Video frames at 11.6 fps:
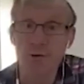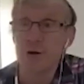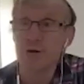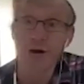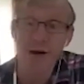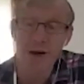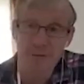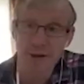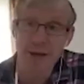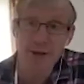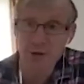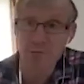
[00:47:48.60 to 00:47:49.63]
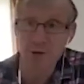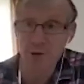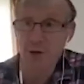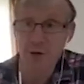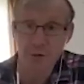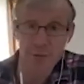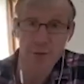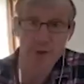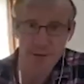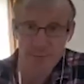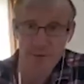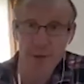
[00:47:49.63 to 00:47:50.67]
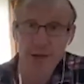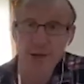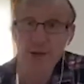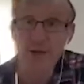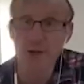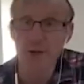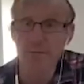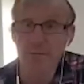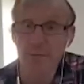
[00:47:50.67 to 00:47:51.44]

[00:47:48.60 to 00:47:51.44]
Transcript: trying to have nature reserves with information